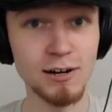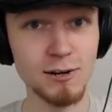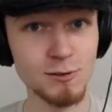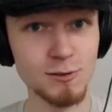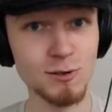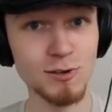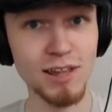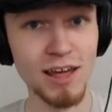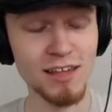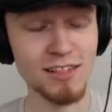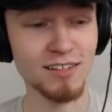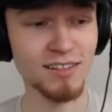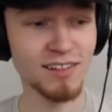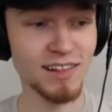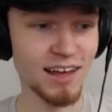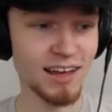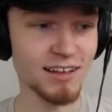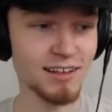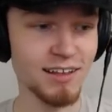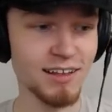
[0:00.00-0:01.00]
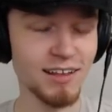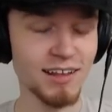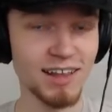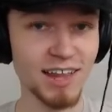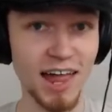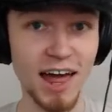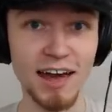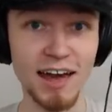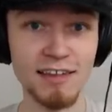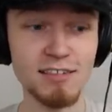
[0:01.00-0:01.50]
Aren't you guys glad...
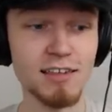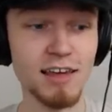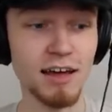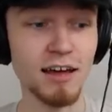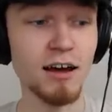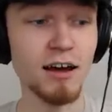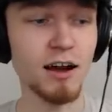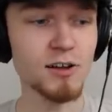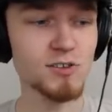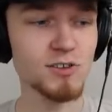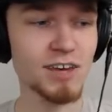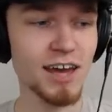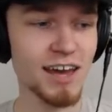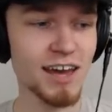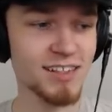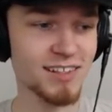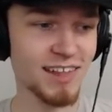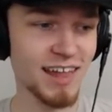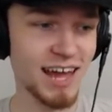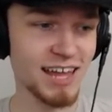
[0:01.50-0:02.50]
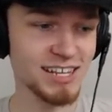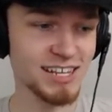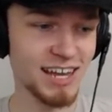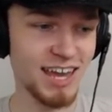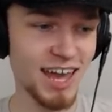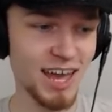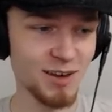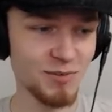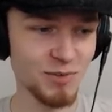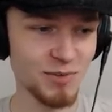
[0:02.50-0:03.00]
Guys, yeah. Aren't you guys glad you
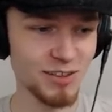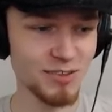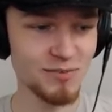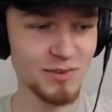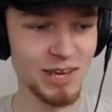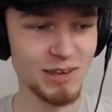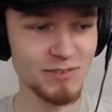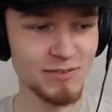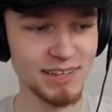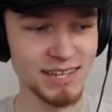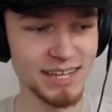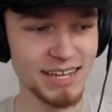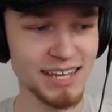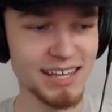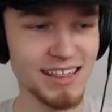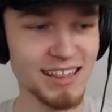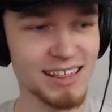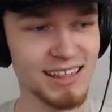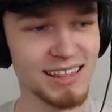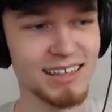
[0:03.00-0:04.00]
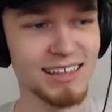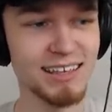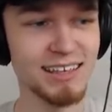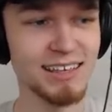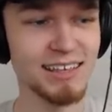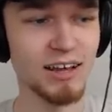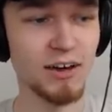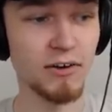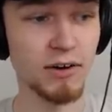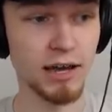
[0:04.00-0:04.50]
came with me for this?
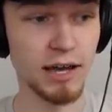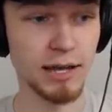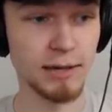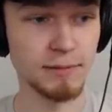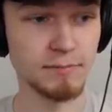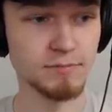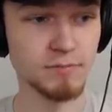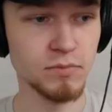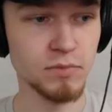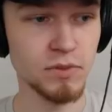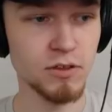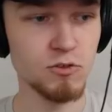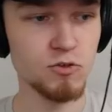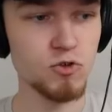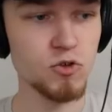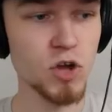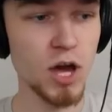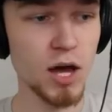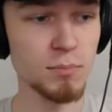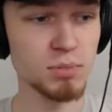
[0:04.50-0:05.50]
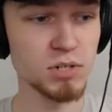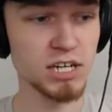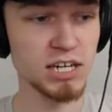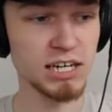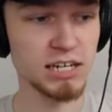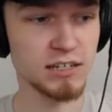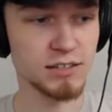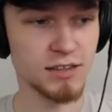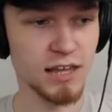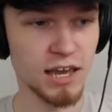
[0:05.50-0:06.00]
Okay. Jump
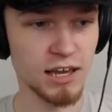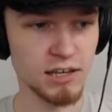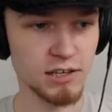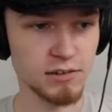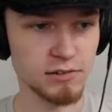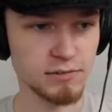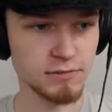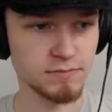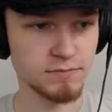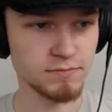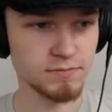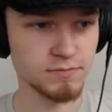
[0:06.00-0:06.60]
link! Thank you.